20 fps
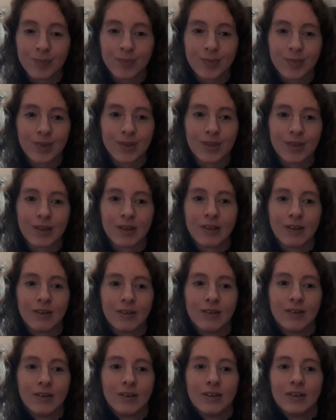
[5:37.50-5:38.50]

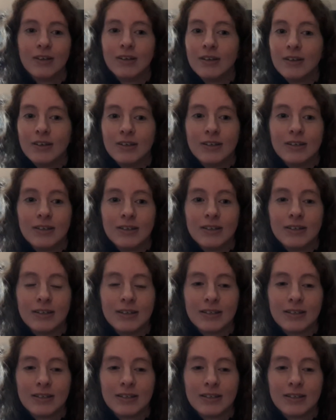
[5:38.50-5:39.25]
No one is speaking in this clip.